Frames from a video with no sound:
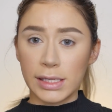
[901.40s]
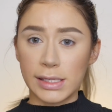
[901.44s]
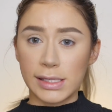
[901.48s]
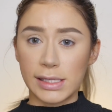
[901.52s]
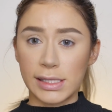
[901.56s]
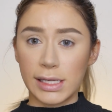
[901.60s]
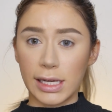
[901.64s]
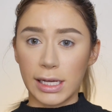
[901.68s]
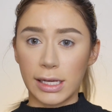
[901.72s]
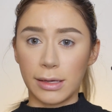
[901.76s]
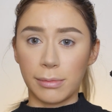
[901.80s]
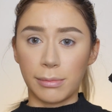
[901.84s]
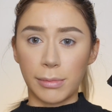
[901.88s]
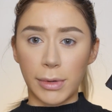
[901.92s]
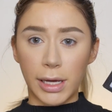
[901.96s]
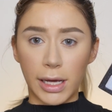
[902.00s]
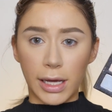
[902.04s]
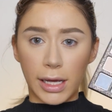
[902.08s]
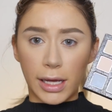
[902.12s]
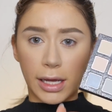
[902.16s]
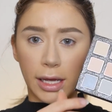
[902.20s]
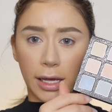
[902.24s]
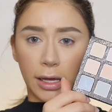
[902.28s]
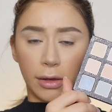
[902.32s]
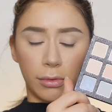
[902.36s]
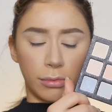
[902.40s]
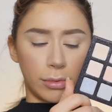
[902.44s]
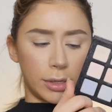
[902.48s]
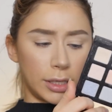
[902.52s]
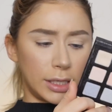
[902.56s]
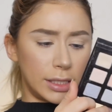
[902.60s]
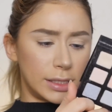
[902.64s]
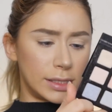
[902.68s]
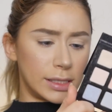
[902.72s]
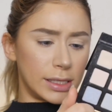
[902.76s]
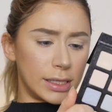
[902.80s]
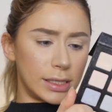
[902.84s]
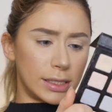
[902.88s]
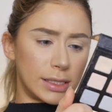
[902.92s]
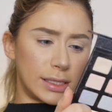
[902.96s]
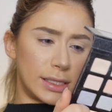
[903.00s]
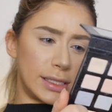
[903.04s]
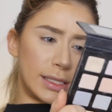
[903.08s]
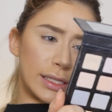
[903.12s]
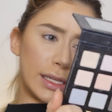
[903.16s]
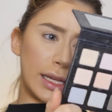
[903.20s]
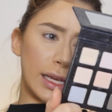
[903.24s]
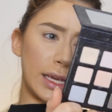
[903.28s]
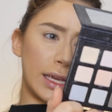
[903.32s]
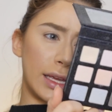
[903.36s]
Sigma, what is it?
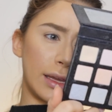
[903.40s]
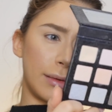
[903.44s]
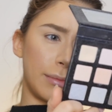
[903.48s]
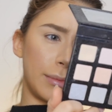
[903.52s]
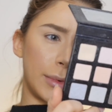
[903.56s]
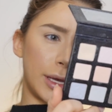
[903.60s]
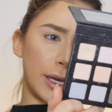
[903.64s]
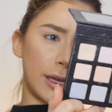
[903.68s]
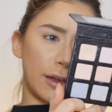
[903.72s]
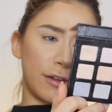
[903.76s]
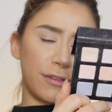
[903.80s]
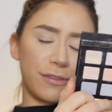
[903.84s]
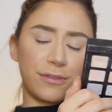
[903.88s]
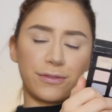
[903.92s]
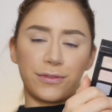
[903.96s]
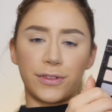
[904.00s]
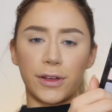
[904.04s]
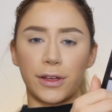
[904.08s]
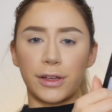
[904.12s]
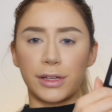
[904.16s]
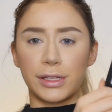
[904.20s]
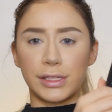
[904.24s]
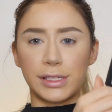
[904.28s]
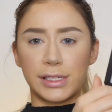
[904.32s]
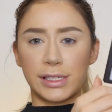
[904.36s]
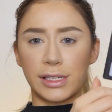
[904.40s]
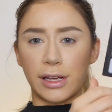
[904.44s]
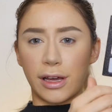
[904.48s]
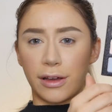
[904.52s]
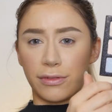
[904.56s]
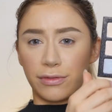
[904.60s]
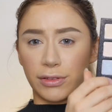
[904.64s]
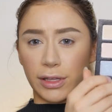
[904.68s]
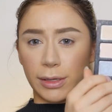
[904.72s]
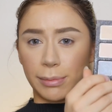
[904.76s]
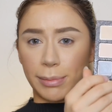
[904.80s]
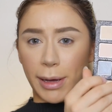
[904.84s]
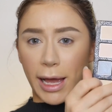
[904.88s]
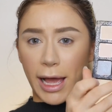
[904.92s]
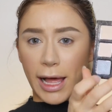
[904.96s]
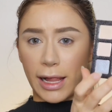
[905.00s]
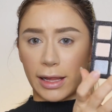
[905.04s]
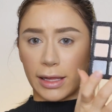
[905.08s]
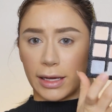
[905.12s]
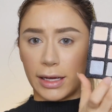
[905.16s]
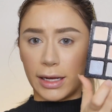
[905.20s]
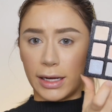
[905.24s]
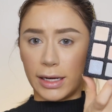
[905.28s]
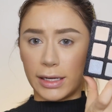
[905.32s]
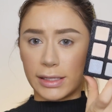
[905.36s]
Sigma Fall Softly
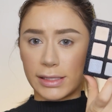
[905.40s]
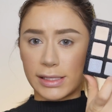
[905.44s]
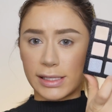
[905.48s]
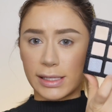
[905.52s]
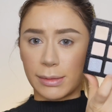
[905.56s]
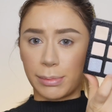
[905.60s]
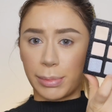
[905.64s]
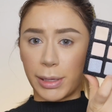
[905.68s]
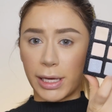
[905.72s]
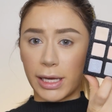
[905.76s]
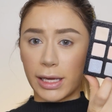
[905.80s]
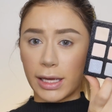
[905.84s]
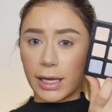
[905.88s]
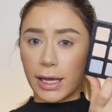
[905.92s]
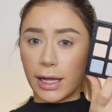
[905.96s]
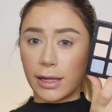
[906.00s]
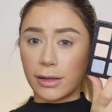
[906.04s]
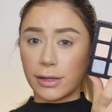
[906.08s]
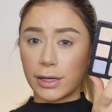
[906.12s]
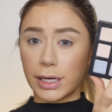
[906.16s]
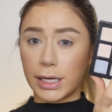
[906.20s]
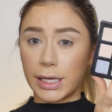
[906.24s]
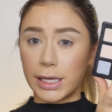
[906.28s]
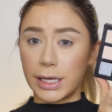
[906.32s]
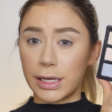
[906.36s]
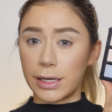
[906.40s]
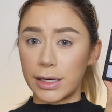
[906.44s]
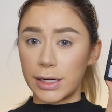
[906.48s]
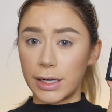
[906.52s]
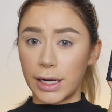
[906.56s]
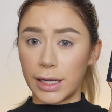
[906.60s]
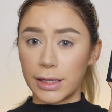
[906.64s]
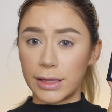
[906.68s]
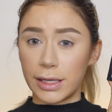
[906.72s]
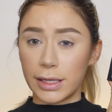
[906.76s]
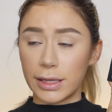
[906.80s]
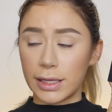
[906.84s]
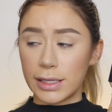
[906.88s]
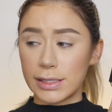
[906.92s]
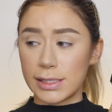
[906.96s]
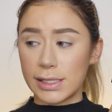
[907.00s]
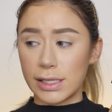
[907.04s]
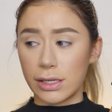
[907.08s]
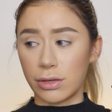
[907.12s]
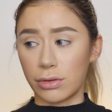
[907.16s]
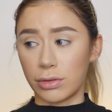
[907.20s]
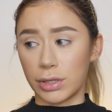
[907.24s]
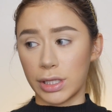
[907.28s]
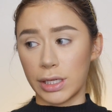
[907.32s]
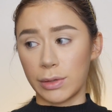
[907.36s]
palette, and it's the pink color here, and I think that's
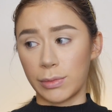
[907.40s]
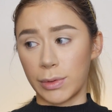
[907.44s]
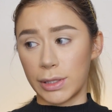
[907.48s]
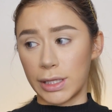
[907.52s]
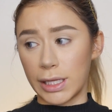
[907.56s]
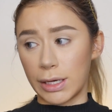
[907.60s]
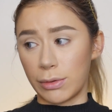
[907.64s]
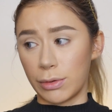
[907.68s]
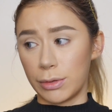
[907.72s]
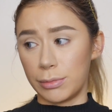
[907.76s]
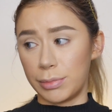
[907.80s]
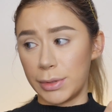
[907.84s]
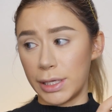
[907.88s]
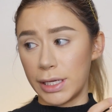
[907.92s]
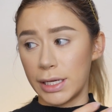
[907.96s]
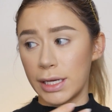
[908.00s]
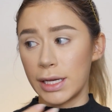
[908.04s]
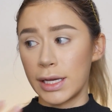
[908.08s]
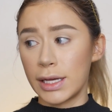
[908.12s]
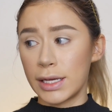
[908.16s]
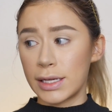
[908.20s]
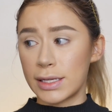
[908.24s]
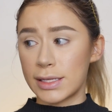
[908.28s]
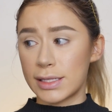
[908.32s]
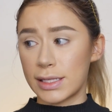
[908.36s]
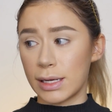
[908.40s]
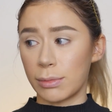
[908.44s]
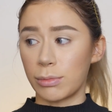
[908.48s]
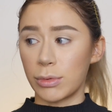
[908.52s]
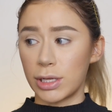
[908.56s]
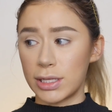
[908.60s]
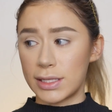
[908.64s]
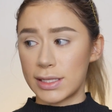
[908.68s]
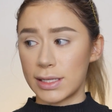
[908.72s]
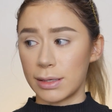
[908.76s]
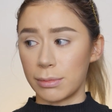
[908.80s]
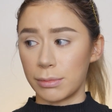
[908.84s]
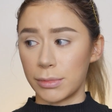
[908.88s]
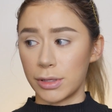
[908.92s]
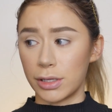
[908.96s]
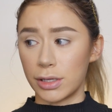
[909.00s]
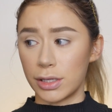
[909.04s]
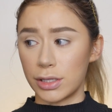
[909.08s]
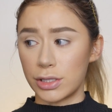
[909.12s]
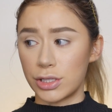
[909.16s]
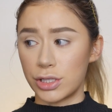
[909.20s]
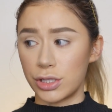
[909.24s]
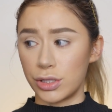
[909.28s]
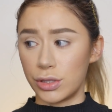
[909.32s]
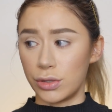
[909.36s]
the only one that would be somewhat
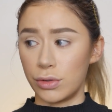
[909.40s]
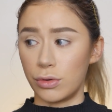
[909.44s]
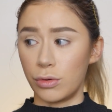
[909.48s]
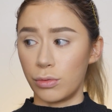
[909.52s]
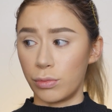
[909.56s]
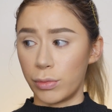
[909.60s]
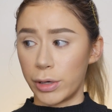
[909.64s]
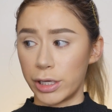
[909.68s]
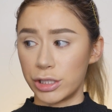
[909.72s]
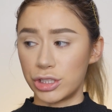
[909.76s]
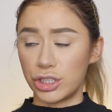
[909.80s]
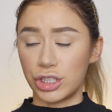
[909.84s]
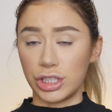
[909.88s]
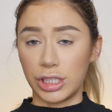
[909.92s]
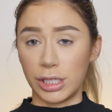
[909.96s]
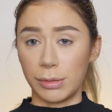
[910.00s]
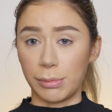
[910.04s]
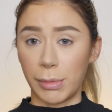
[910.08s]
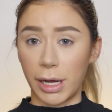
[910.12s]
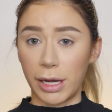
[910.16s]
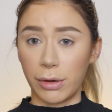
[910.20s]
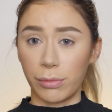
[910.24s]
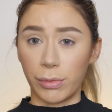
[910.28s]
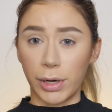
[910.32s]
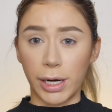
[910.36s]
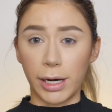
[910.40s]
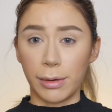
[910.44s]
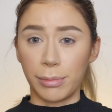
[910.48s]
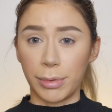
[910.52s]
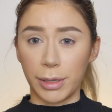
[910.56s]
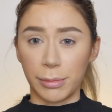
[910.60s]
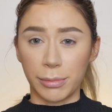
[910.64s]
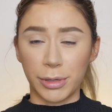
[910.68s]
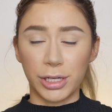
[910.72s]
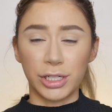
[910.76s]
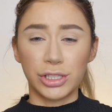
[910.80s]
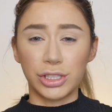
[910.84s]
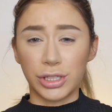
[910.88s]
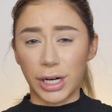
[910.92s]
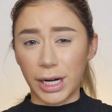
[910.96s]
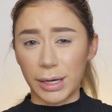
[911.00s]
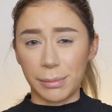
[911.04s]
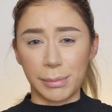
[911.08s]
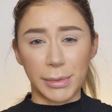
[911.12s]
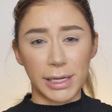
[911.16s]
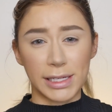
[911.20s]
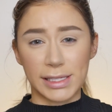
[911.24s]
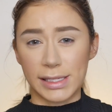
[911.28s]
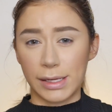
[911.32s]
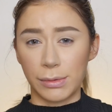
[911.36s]
similar to what she might wear, but I'm going to try
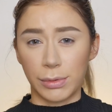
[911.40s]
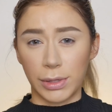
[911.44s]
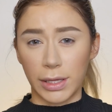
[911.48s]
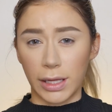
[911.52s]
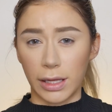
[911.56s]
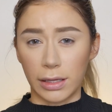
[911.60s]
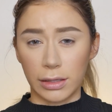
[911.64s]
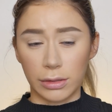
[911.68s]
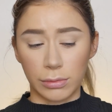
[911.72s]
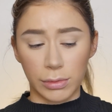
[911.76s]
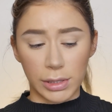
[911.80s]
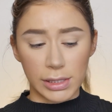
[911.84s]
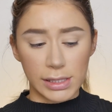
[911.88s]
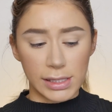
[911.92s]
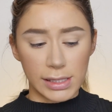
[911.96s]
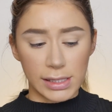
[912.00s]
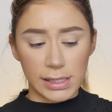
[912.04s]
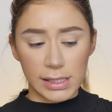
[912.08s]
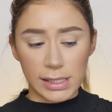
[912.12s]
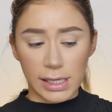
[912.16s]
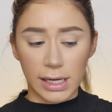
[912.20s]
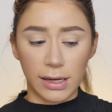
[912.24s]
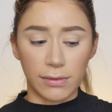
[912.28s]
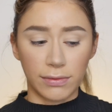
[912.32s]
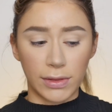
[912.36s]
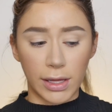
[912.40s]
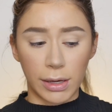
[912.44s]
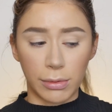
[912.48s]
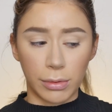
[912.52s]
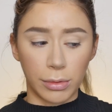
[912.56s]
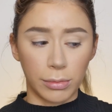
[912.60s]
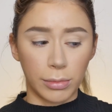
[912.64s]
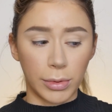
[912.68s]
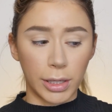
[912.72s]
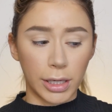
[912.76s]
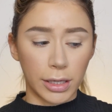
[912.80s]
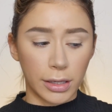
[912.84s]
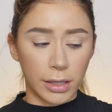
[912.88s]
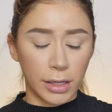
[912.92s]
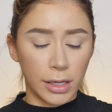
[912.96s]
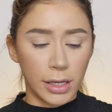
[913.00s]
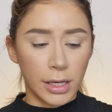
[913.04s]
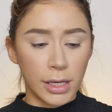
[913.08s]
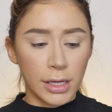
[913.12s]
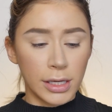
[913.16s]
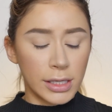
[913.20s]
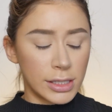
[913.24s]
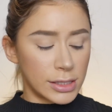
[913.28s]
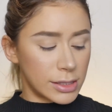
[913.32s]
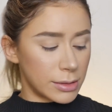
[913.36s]
to mix it with other ones and see if that will work.
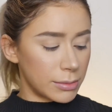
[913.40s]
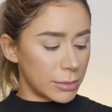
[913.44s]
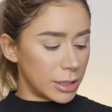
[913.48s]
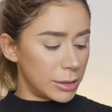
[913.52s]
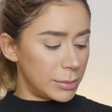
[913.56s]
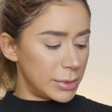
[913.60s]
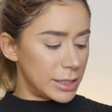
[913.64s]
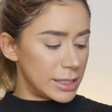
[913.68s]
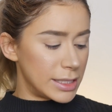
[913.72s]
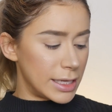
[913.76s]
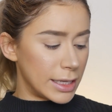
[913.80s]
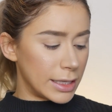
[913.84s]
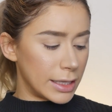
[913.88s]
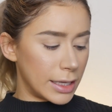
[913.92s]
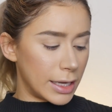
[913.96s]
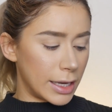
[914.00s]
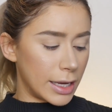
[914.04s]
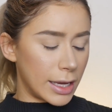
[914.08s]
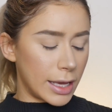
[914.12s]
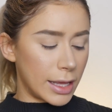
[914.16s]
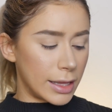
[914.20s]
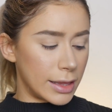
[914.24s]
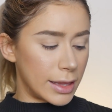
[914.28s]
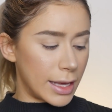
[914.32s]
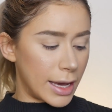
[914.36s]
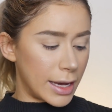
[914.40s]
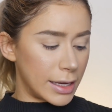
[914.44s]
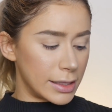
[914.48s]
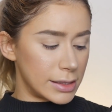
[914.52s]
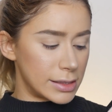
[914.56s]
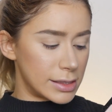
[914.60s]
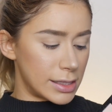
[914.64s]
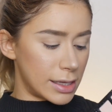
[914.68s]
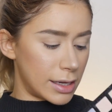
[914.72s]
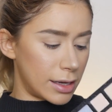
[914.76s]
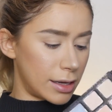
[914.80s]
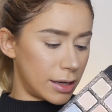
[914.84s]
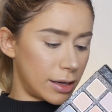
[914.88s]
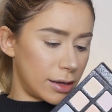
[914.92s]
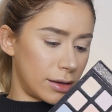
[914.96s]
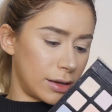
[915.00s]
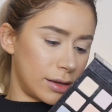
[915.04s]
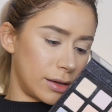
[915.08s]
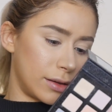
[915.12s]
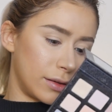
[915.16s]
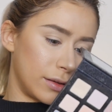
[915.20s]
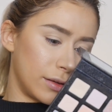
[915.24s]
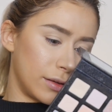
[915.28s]
So I'm going to be taking that,